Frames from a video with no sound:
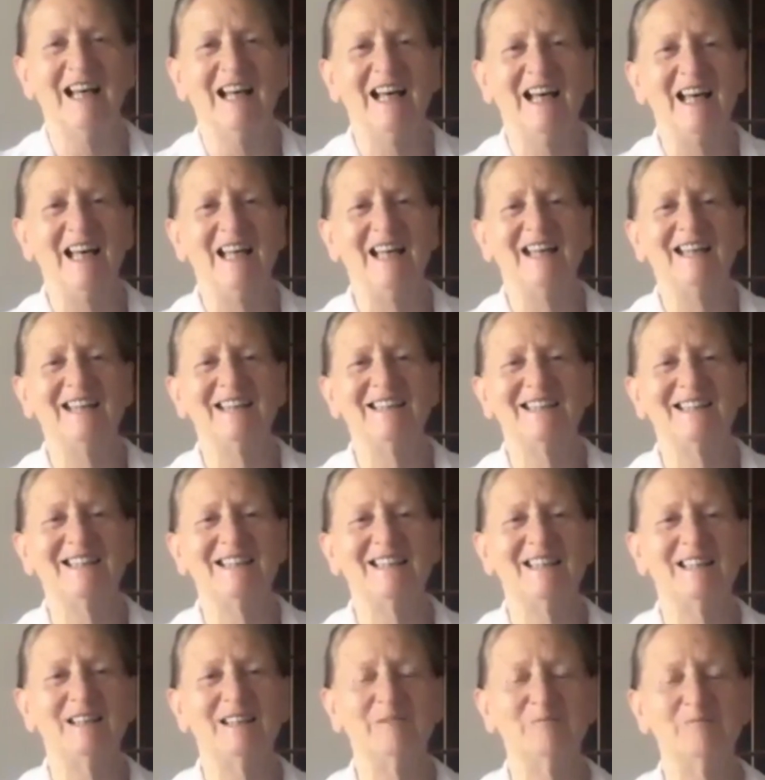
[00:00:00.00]
And
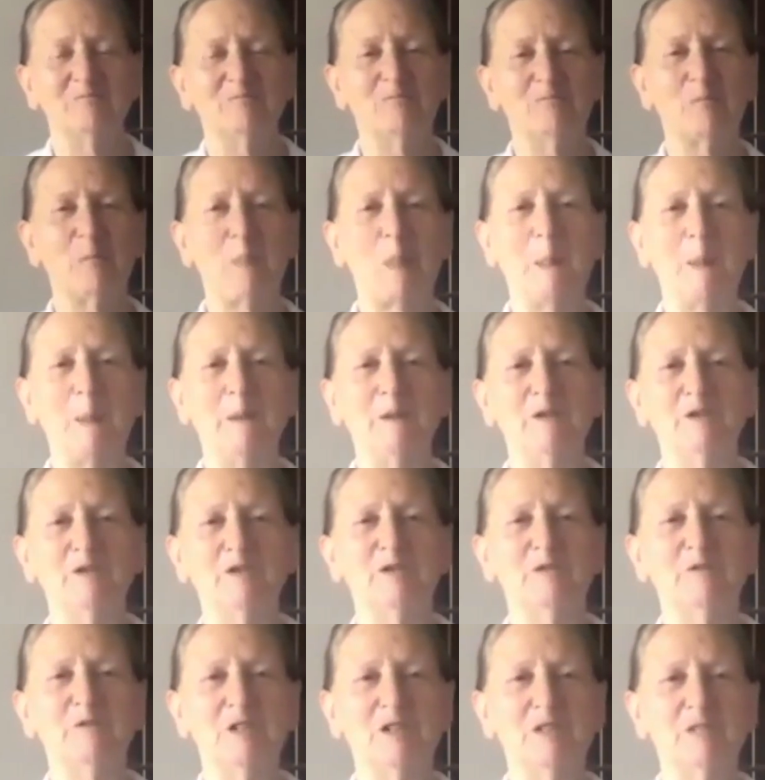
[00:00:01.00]

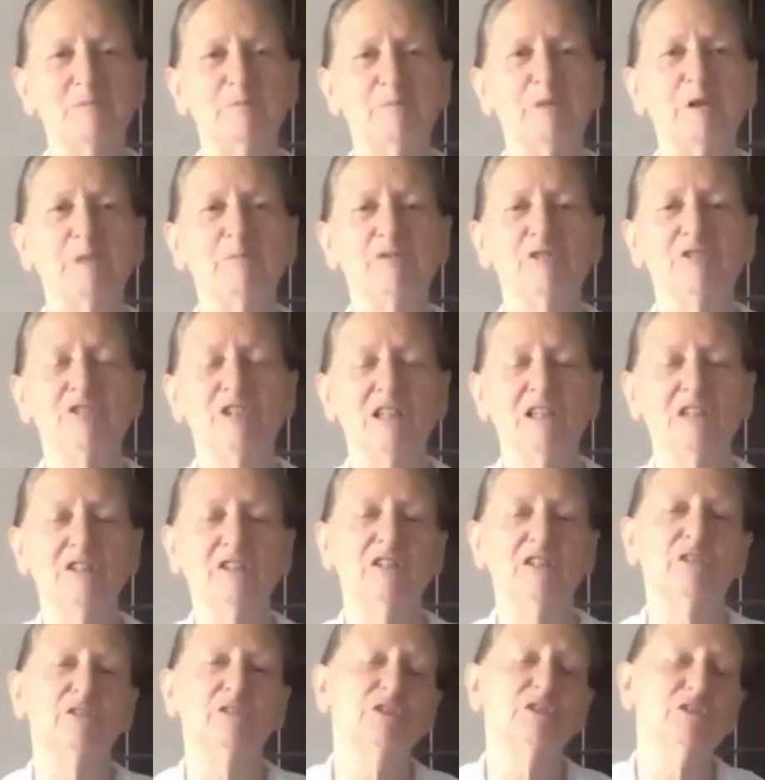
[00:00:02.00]
the people tell
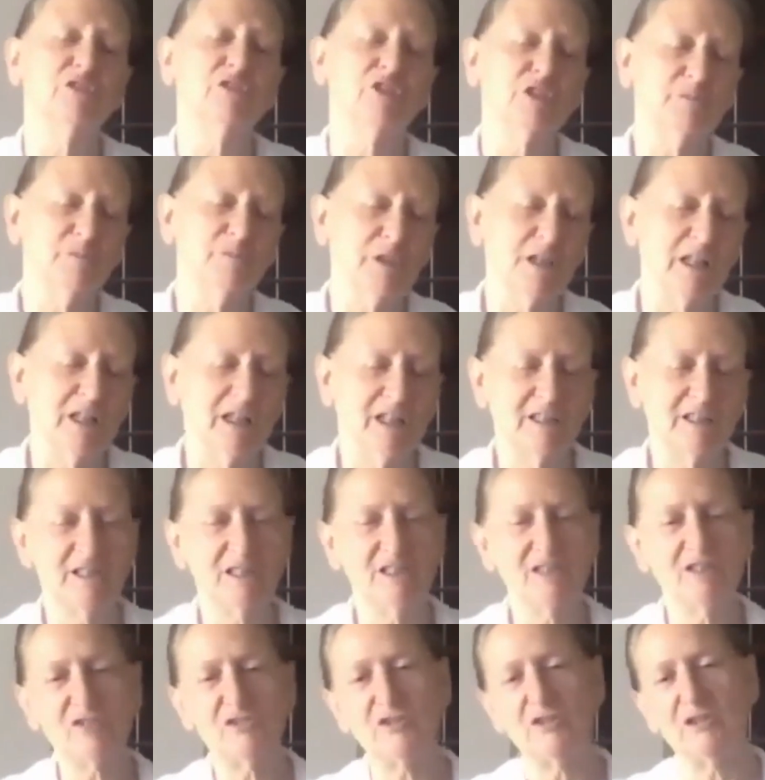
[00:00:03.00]
you you should be like
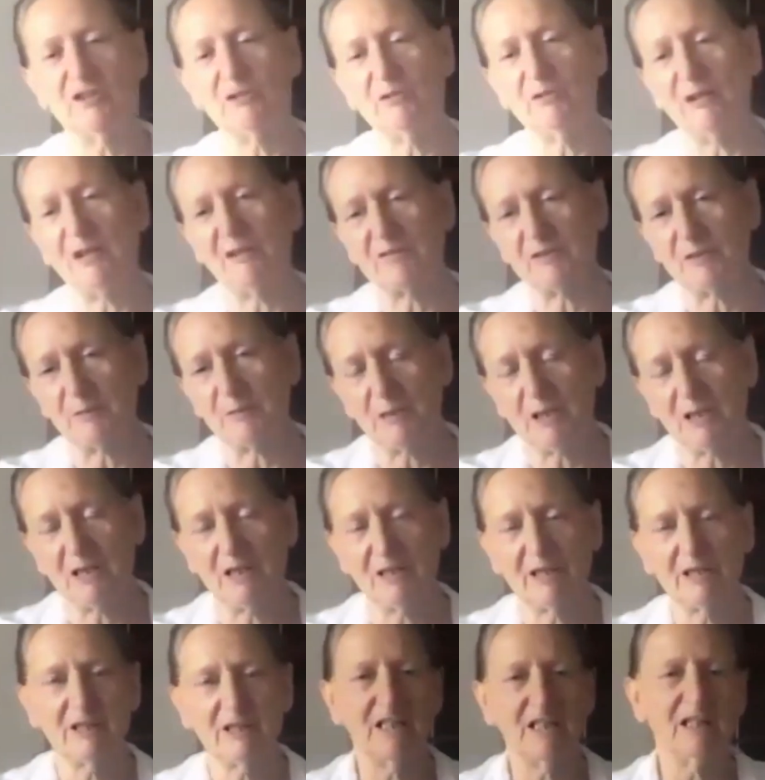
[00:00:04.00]
this, and you have to be
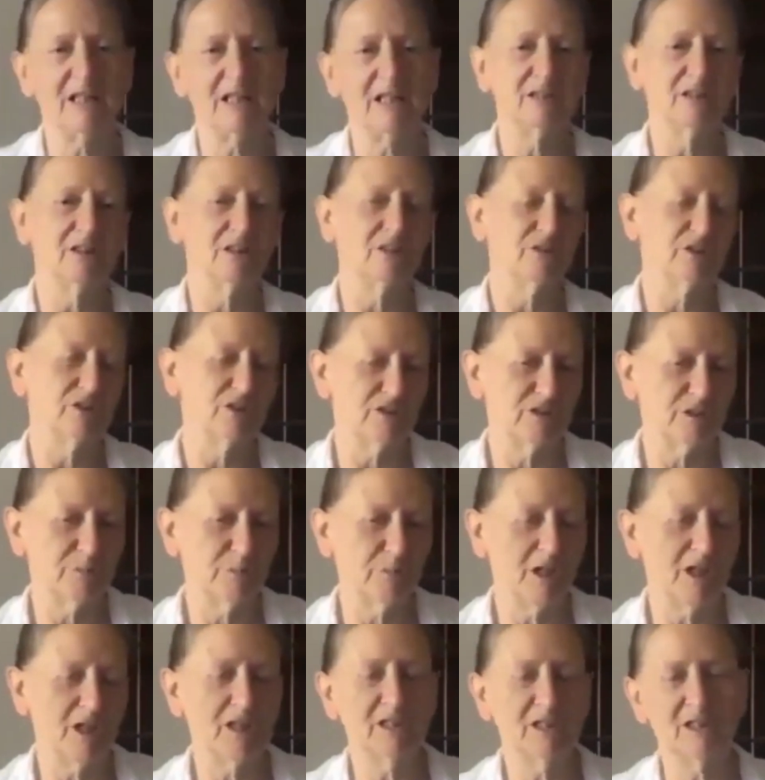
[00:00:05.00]
like that, and you should
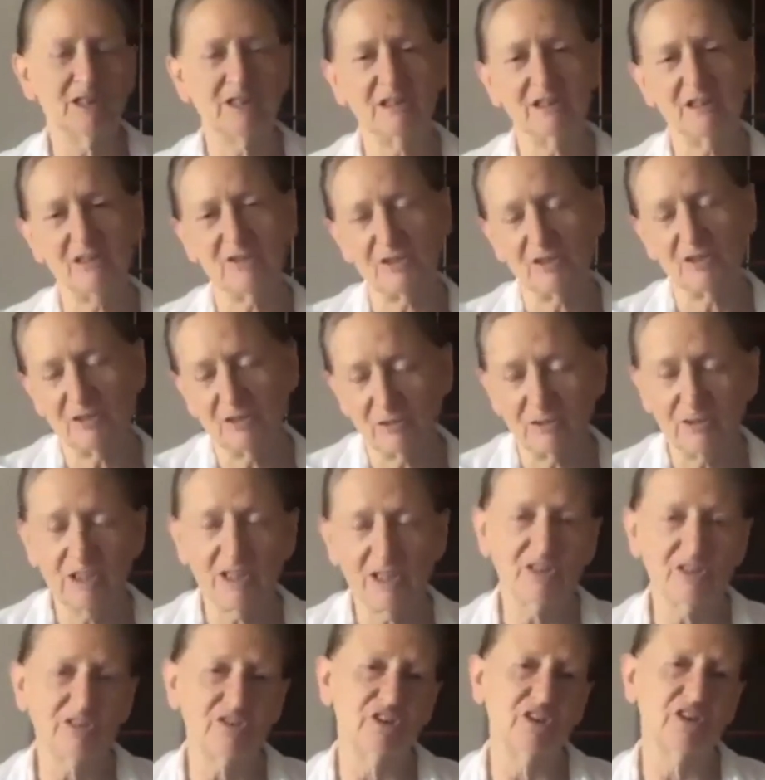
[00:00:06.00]
smile, and you should do
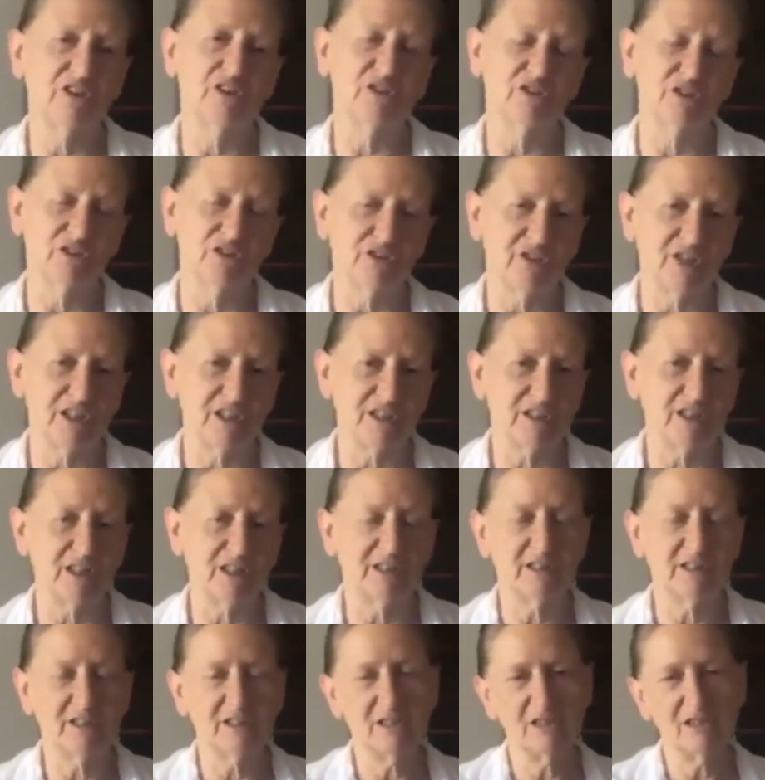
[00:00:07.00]
this, and you should dress
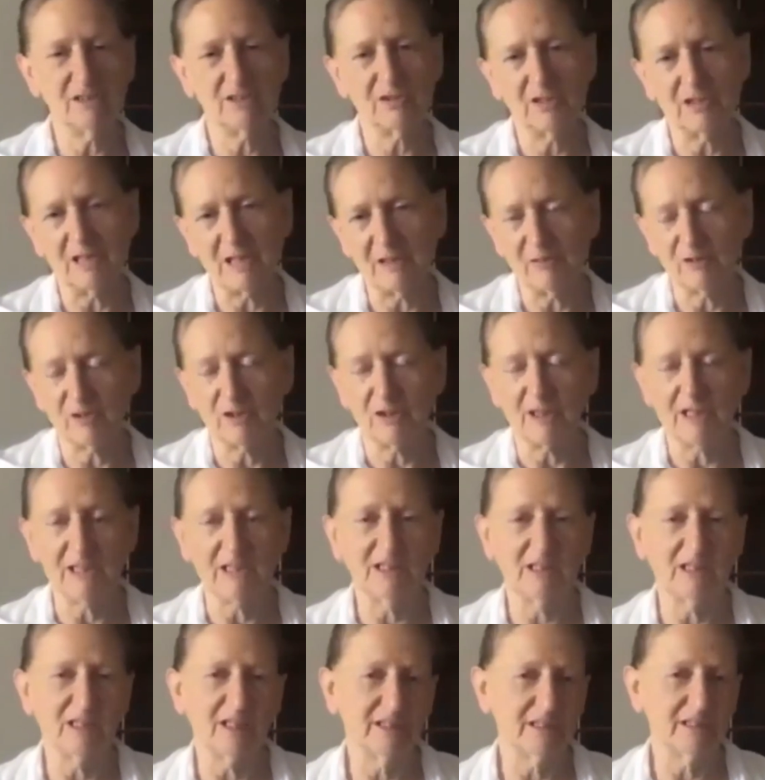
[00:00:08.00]
like this, and have your hair
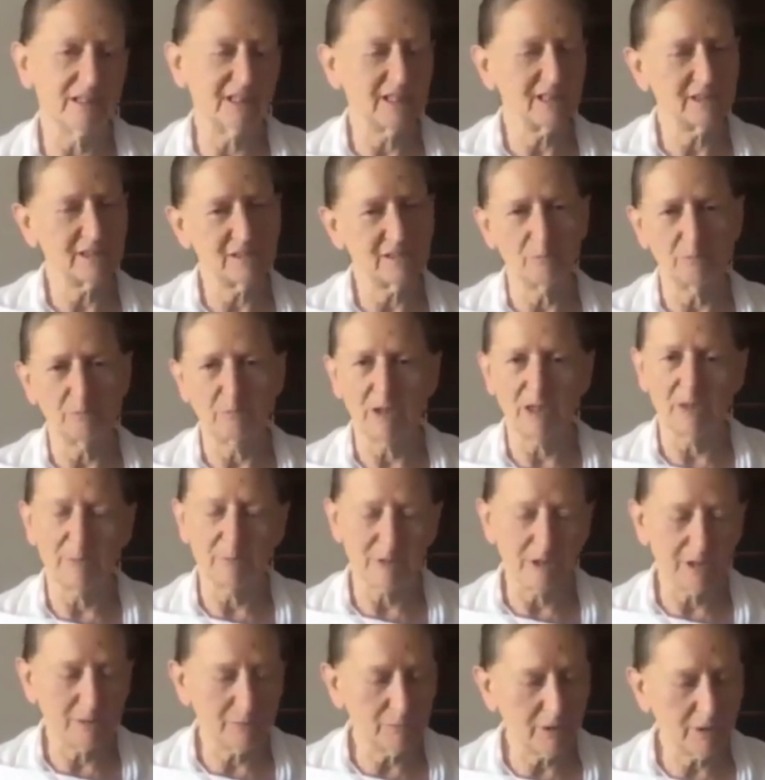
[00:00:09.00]
like that, and blah
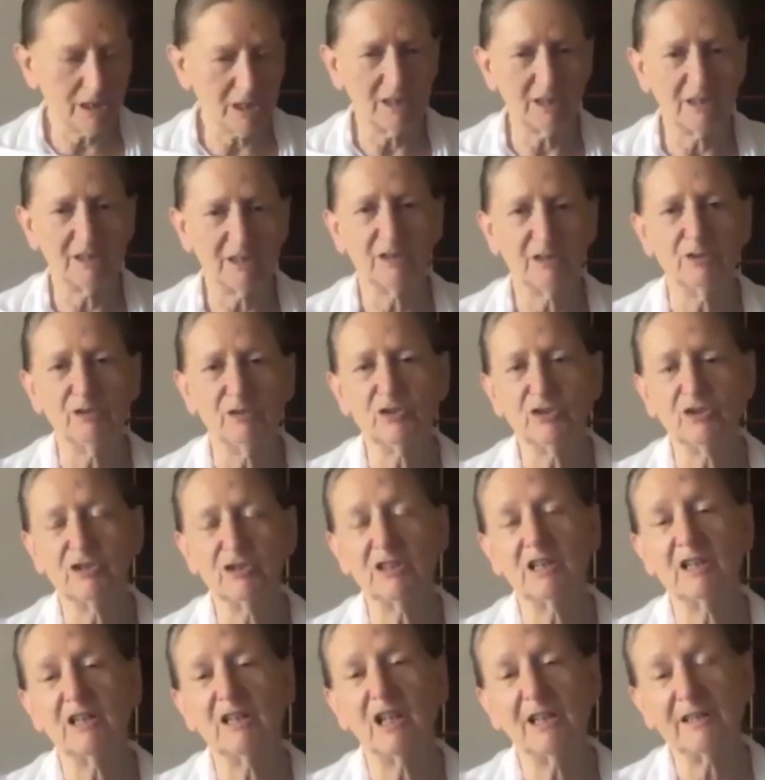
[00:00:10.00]
blah blah, and you should
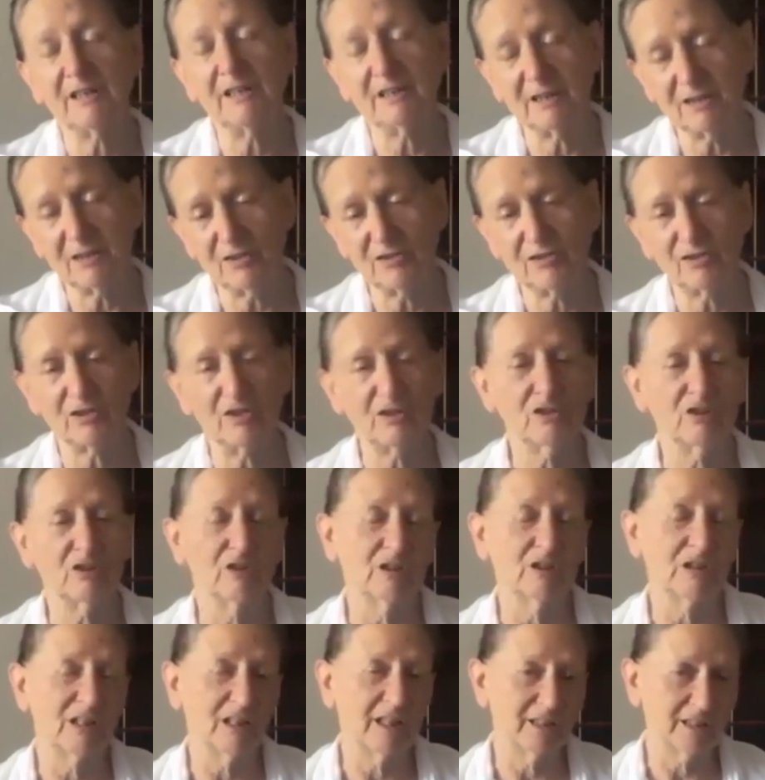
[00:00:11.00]
like this and
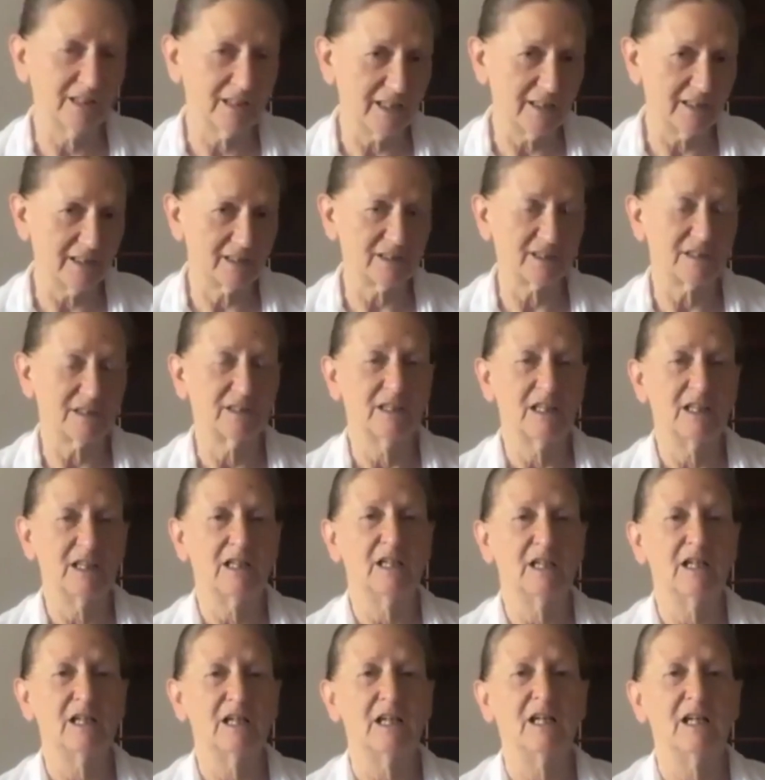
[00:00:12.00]
not like that.
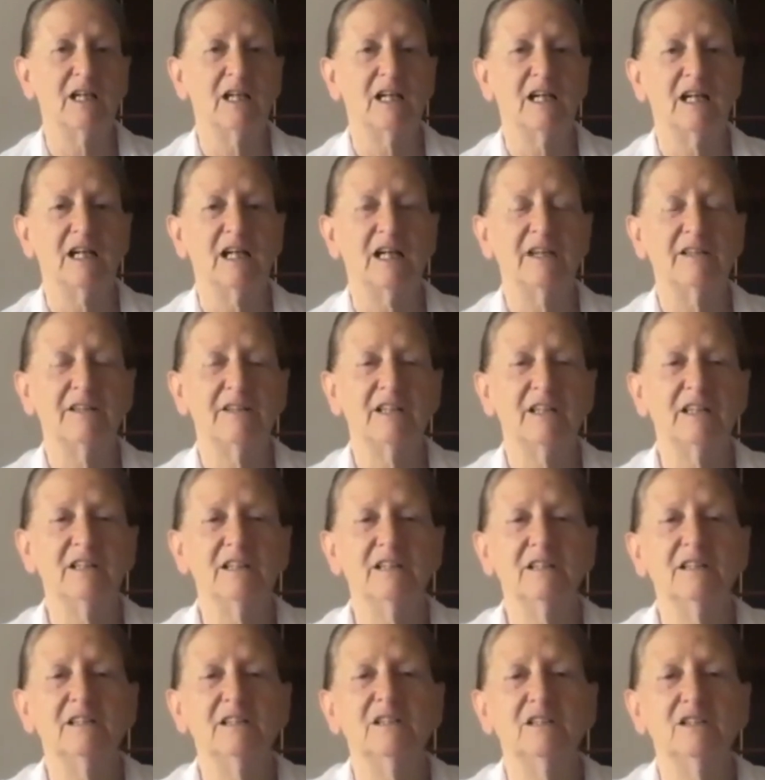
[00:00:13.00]
And
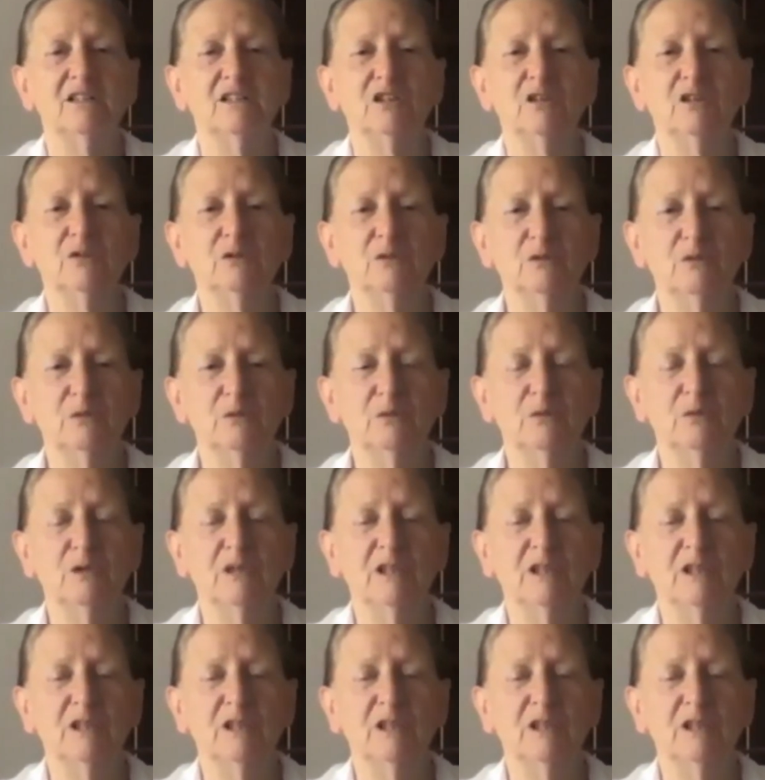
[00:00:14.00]
then you